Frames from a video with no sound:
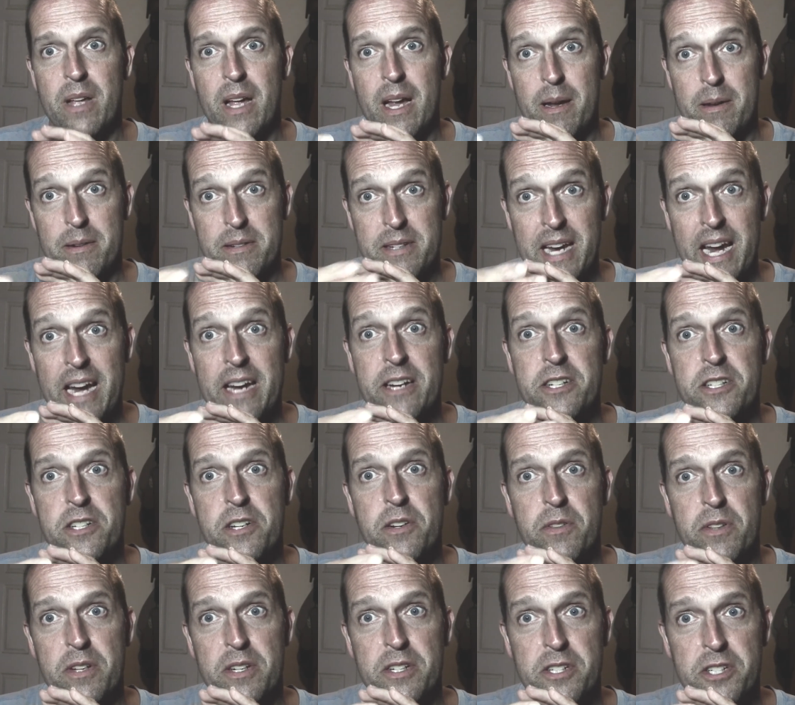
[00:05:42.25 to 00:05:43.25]
Attached
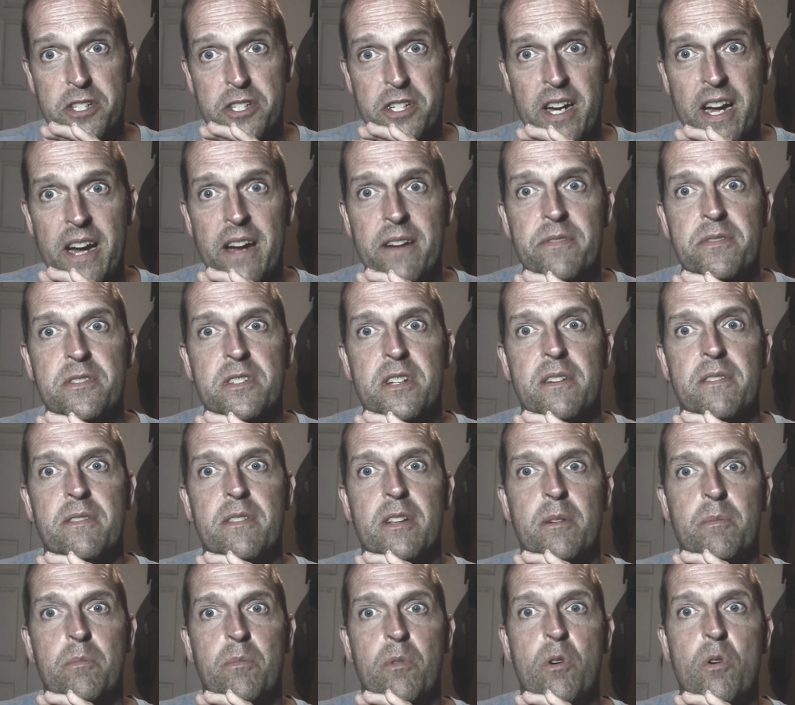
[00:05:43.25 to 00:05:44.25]
to the shaft of
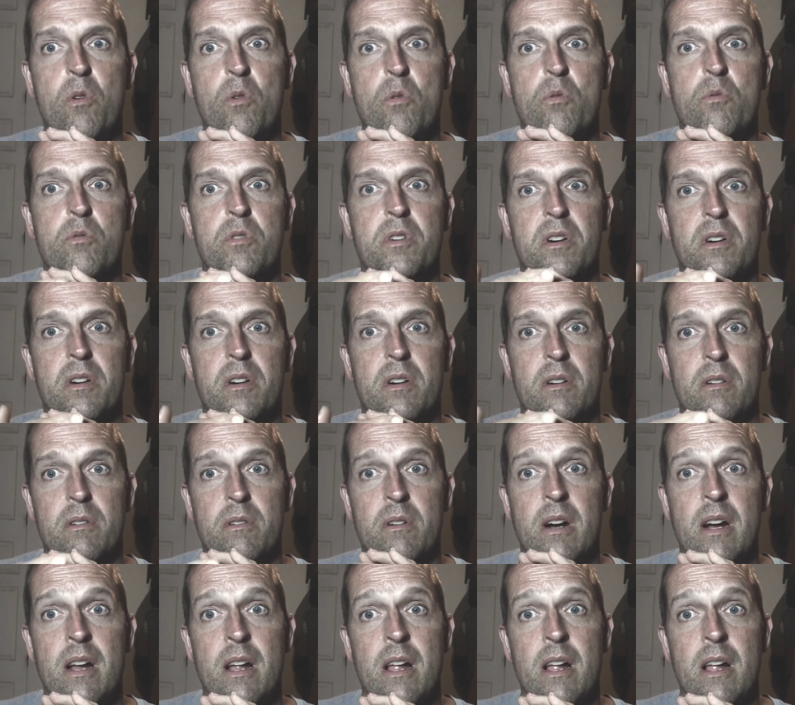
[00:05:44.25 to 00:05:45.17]
the motor